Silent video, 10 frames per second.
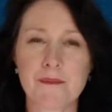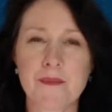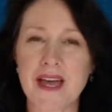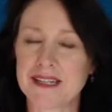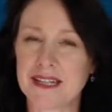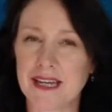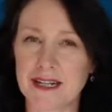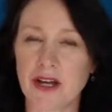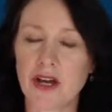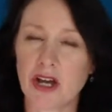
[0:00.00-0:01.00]
Back
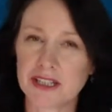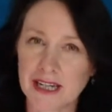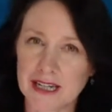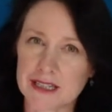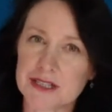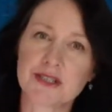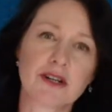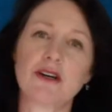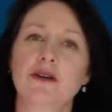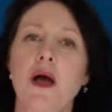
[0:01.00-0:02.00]
again. Okay,
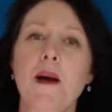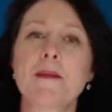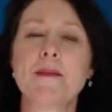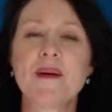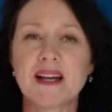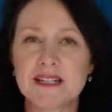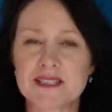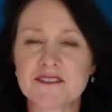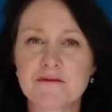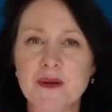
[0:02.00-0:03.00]
so buckets
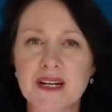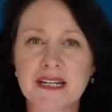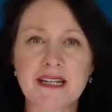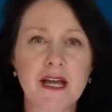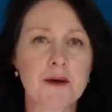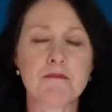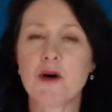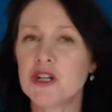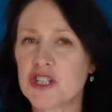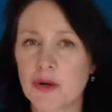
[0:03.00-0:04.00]
of money,
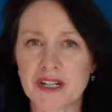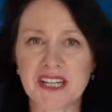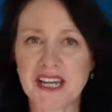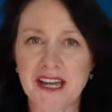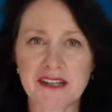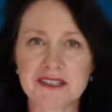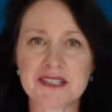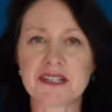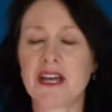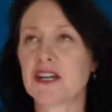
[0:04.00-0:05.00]
Mojo
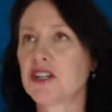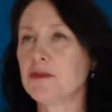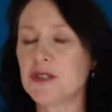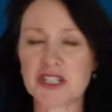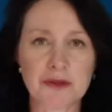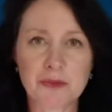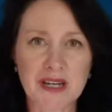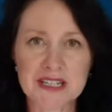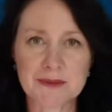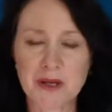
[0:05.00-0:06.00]
accounts,
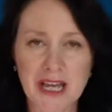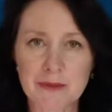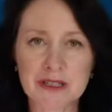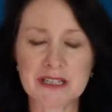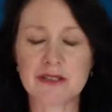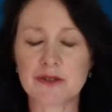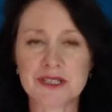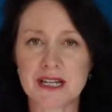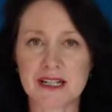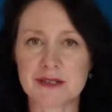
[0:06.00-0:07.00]
commission-based payment, it all
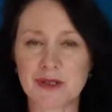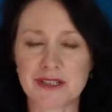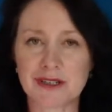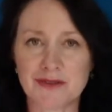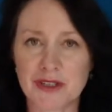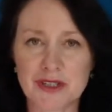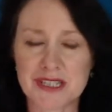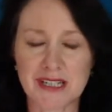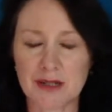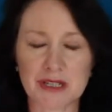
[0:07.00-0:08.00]
sounds a bit
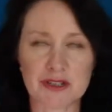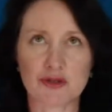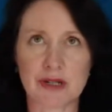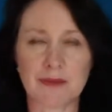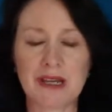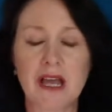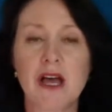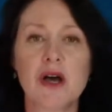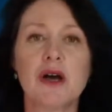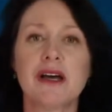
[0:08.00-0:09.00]
confusing and a bit dreamy.
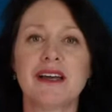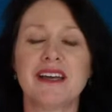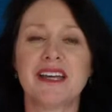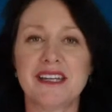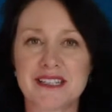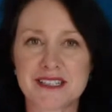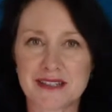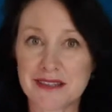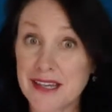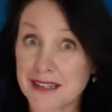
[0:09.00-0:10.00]
Here's
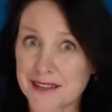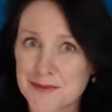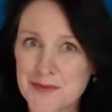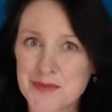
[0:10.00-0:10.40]
the thing.